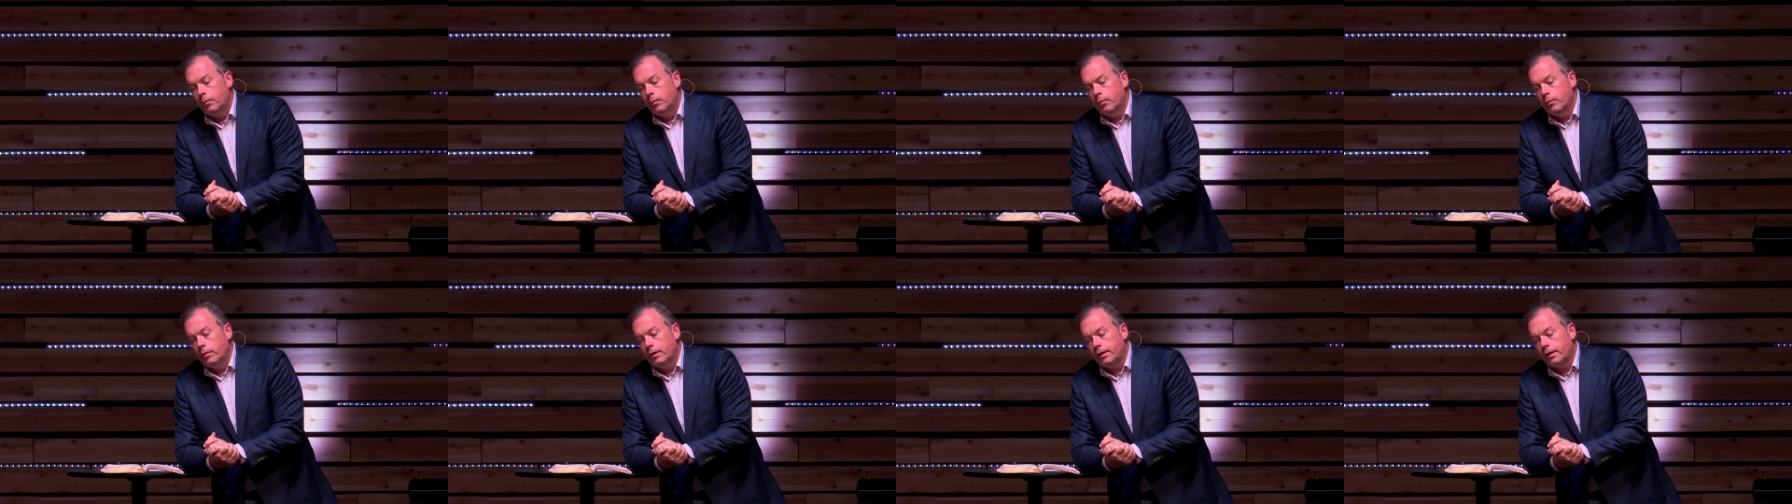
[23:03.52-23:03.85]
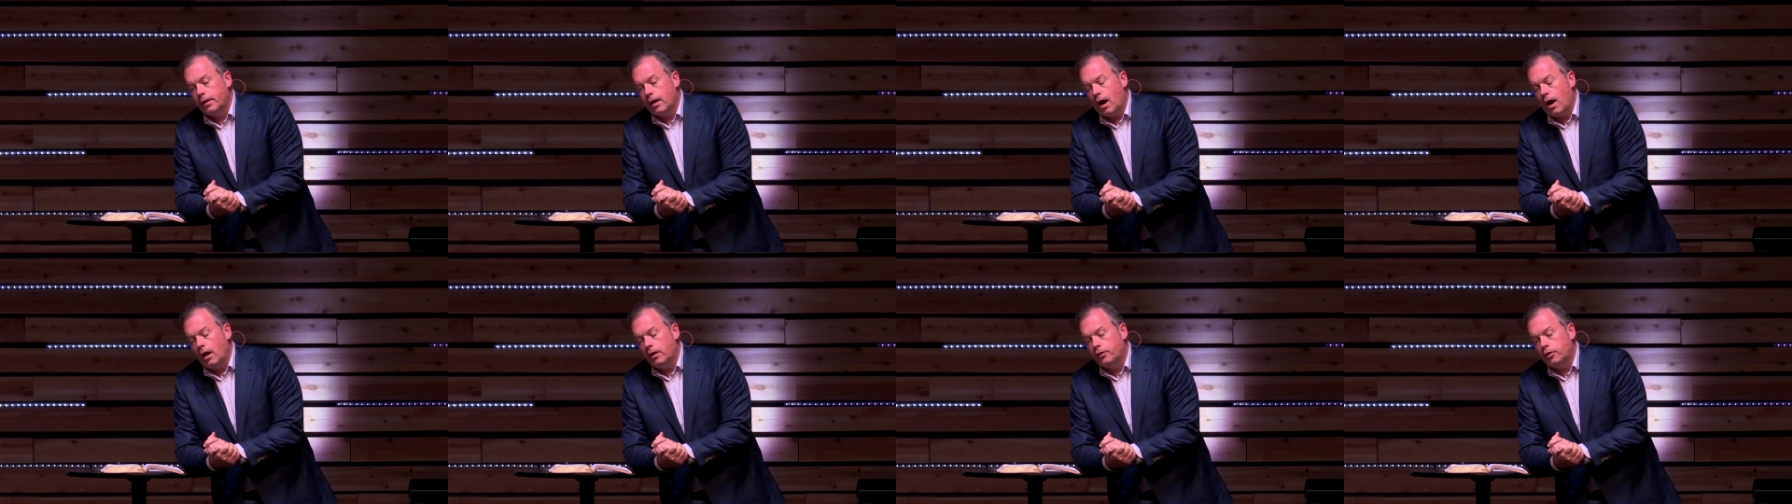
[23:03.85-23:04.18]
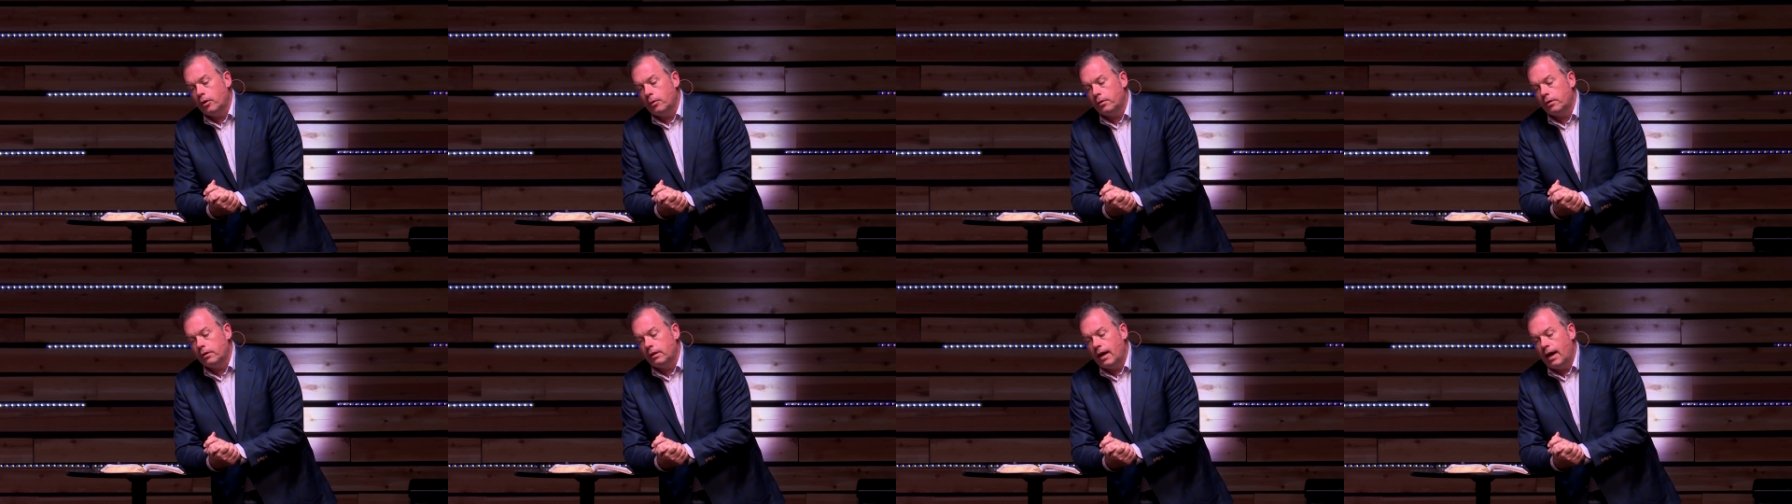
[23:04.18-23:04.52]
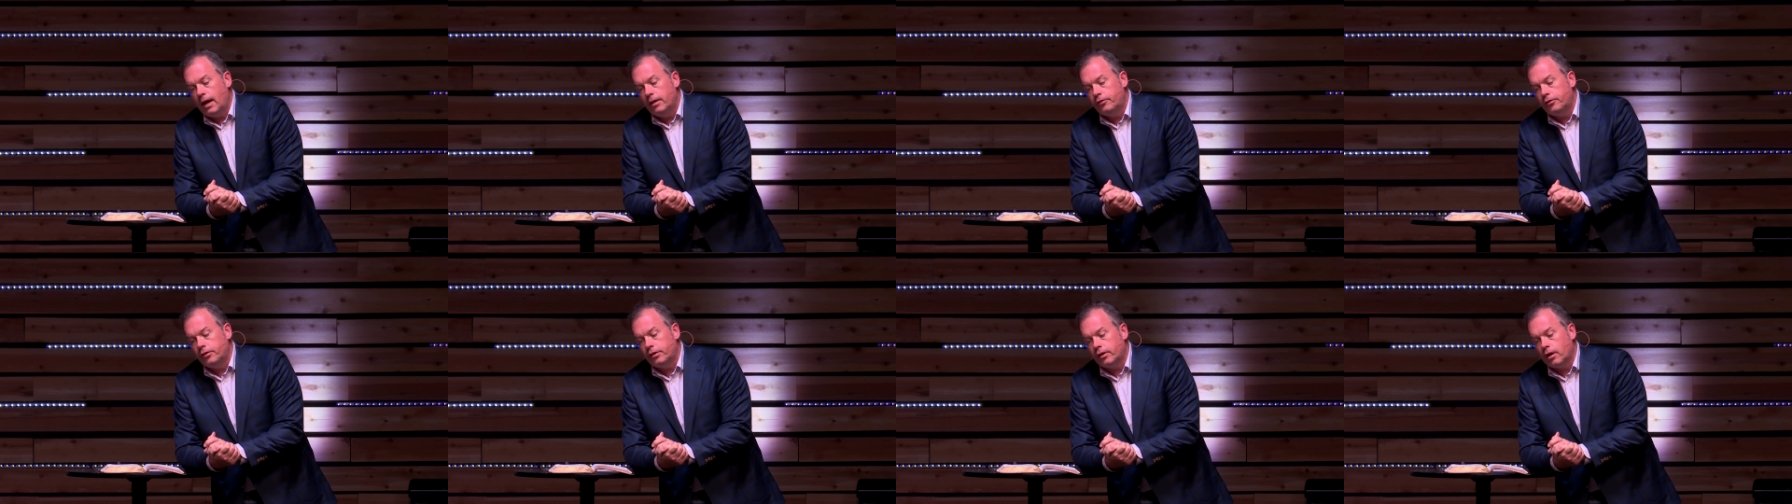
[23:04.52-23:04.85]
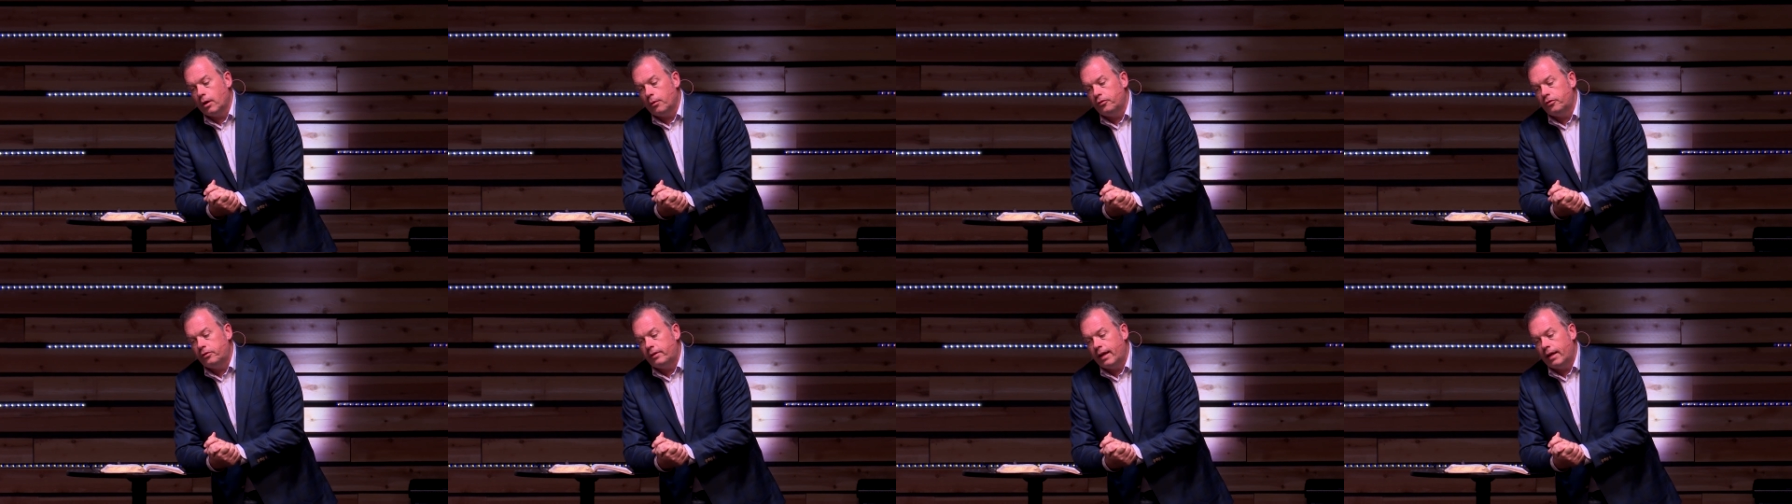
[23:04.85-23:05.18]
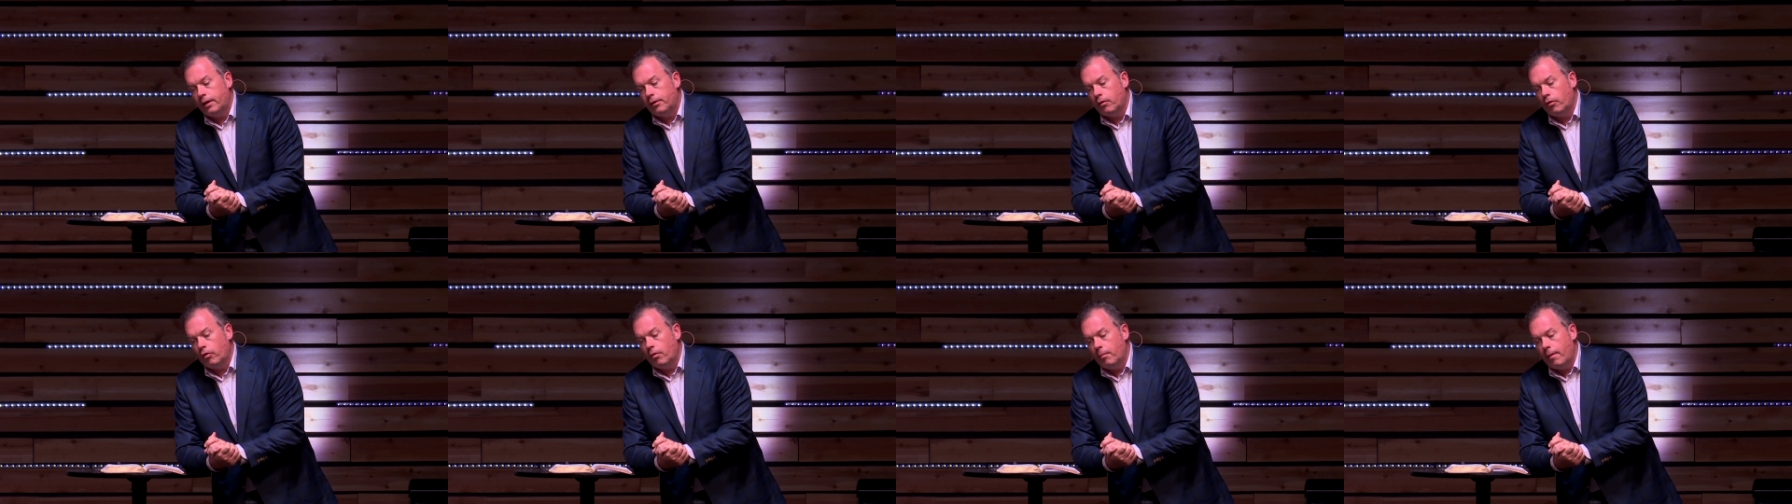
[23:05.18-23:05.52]
when God told Elijah to go
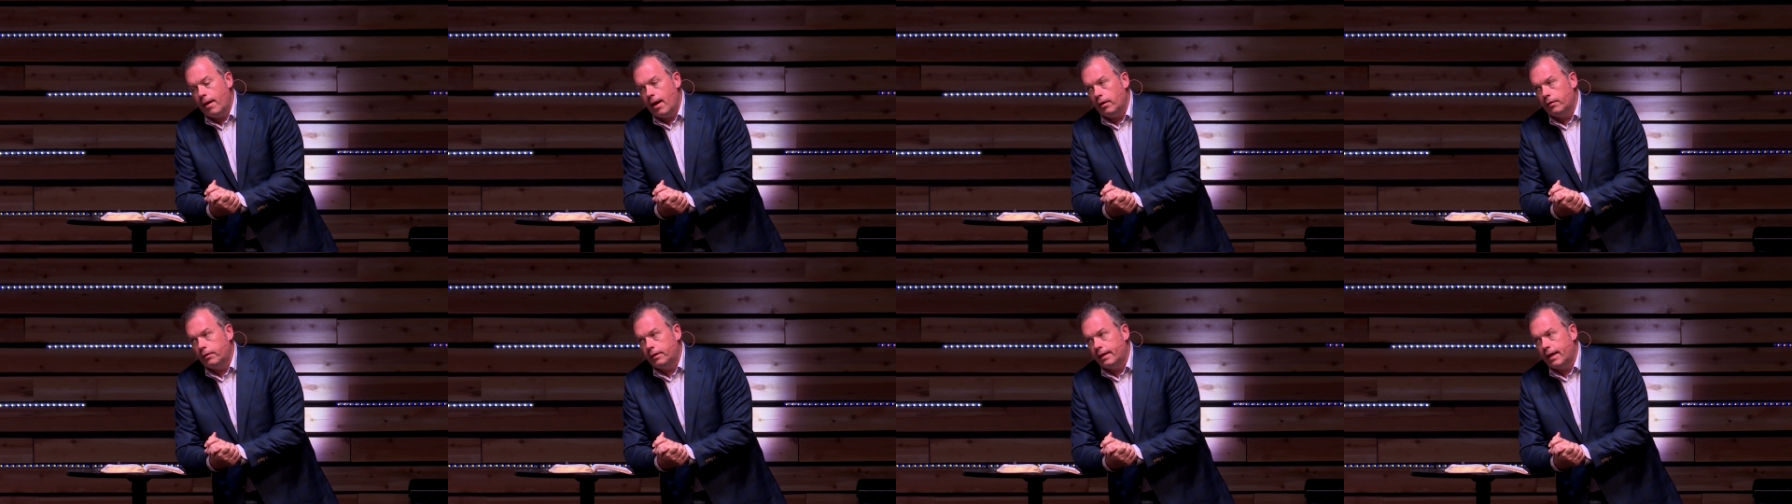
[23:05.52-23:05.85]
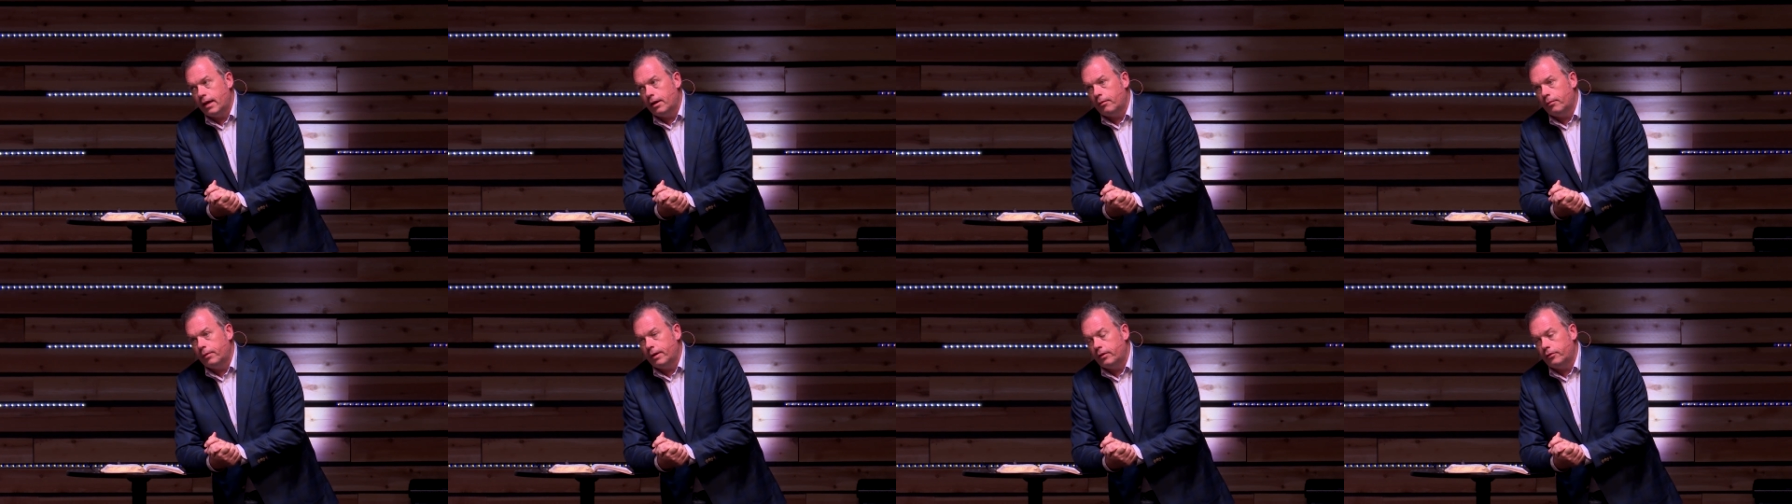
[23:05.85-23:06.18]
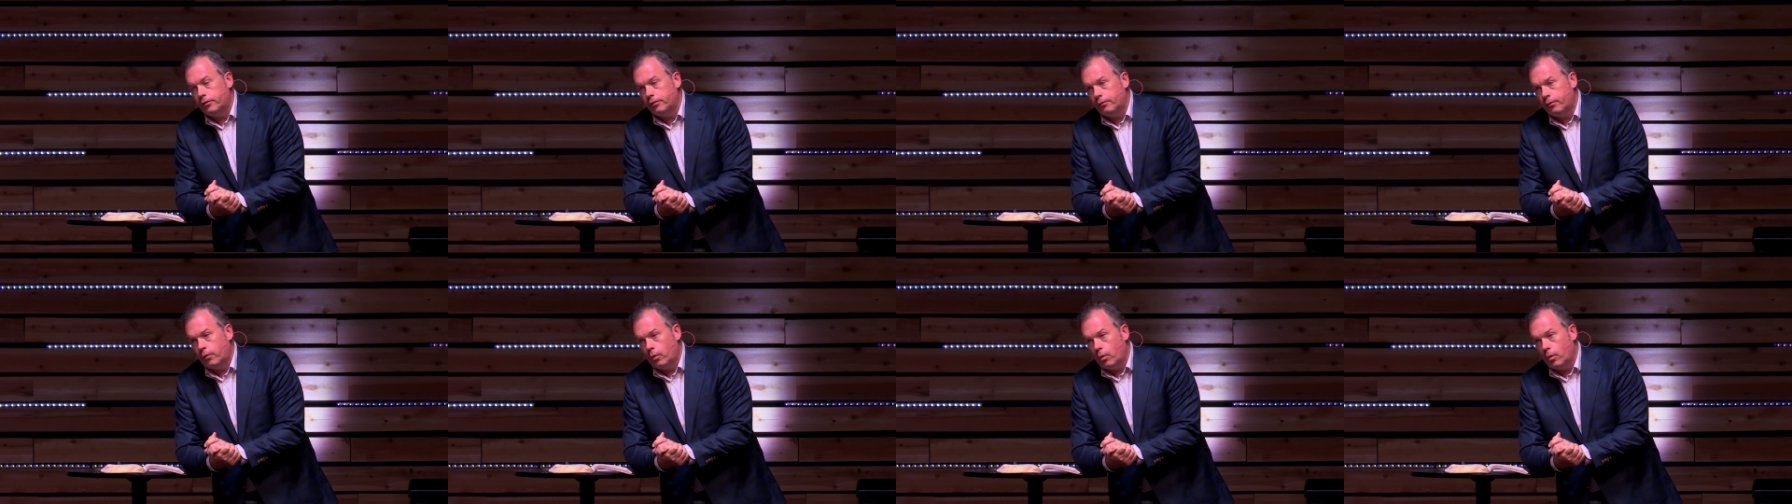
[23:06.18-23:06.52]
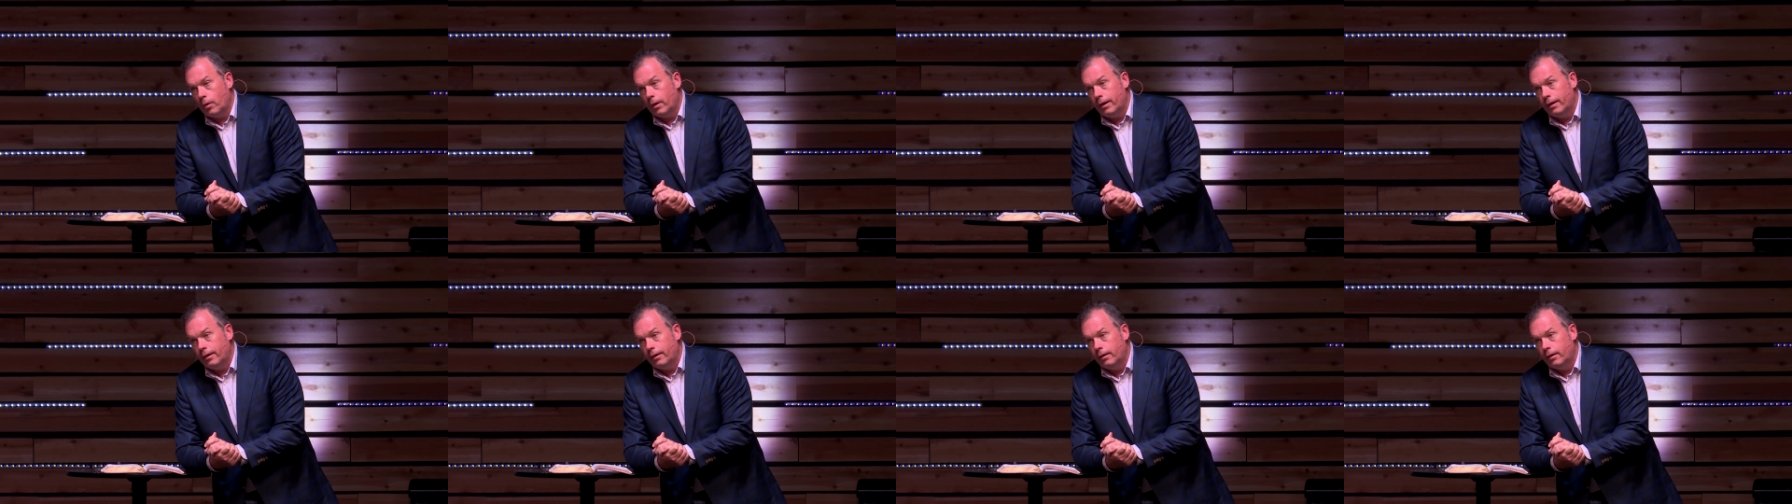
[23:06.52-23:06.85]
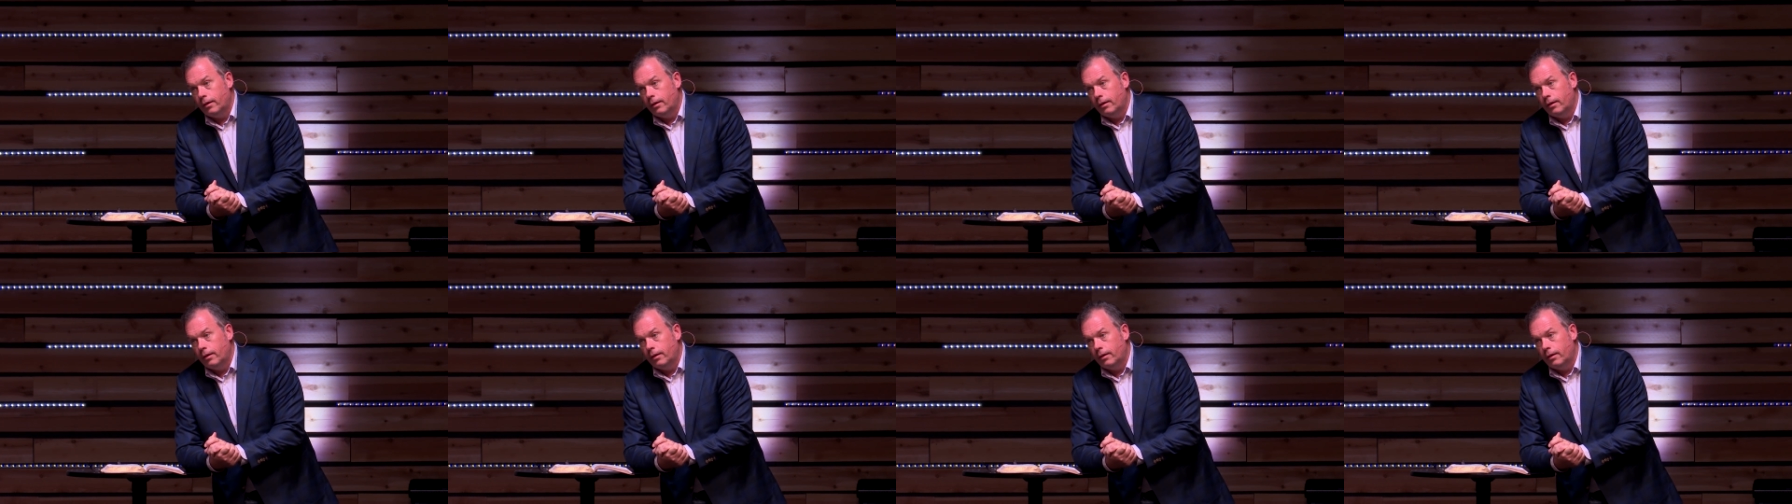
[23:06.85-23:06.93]
stand on the mountain, he had a reason for it.